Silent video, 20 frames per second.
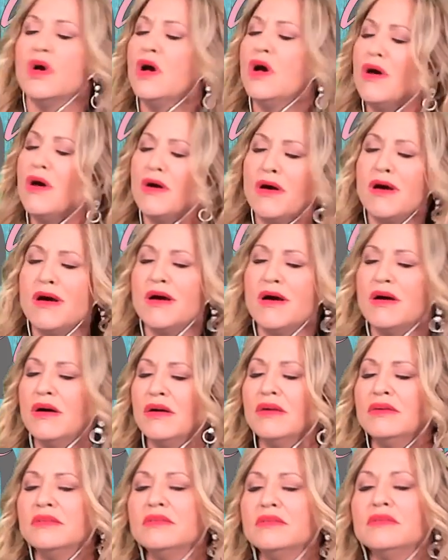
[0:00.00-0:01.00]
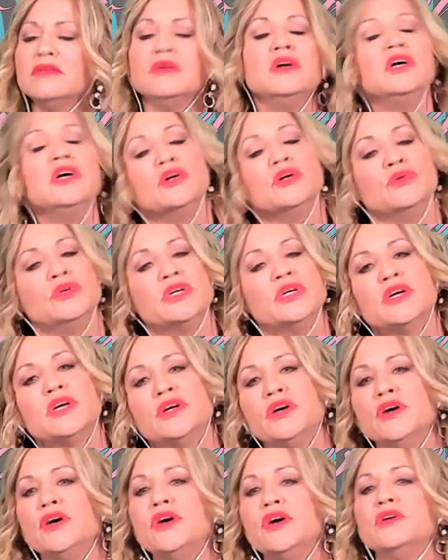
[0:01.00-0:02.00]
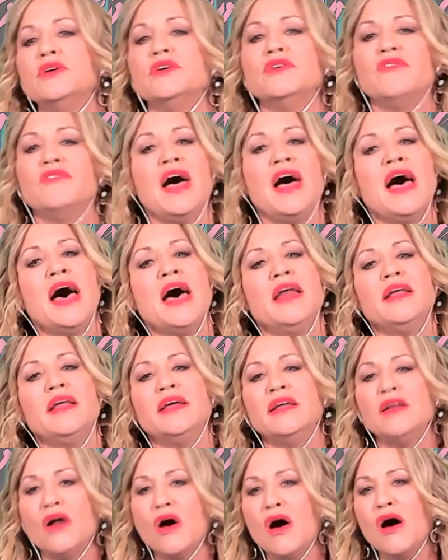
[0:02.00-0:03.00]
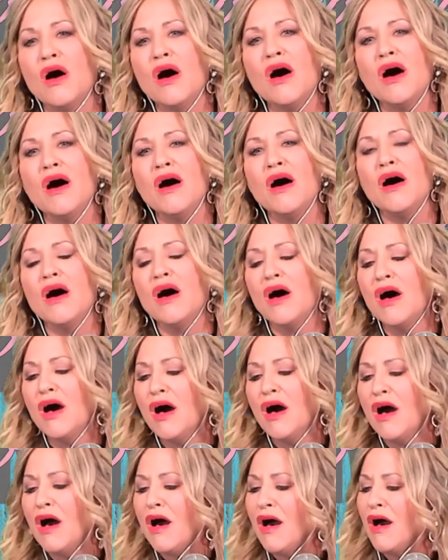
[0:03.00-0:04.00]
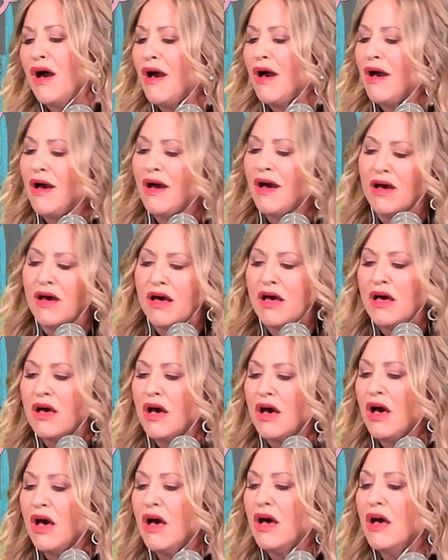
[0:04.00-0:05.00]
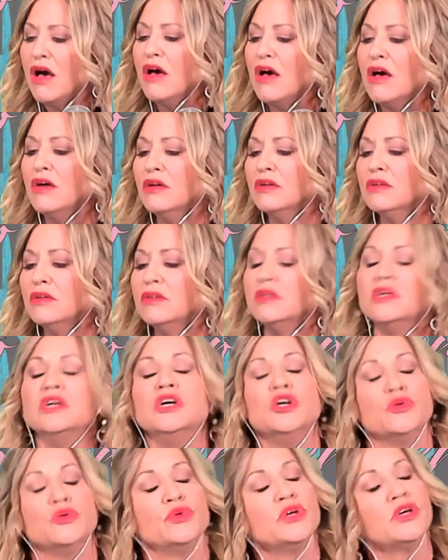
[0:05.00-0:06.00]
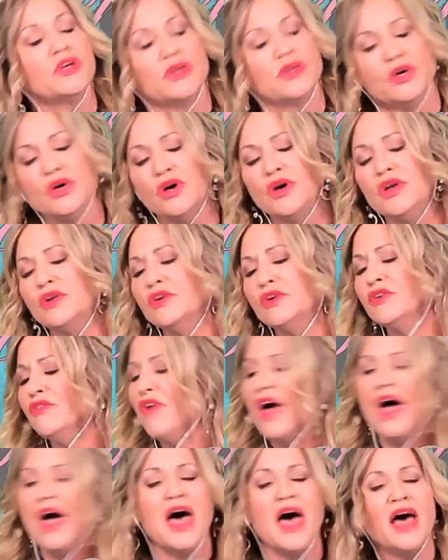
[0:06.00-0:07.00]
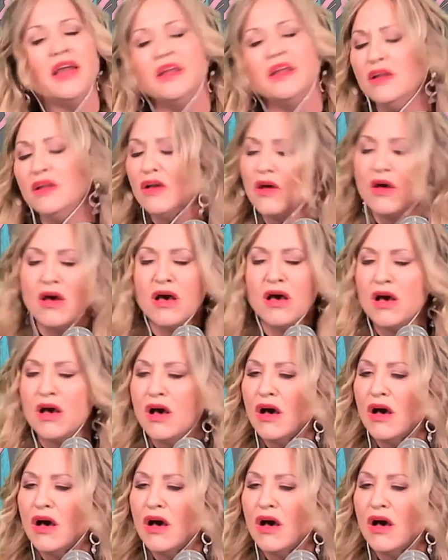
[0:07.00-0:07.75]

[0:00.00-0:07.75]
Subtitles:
Oh, we could have had it all. We could have had it all.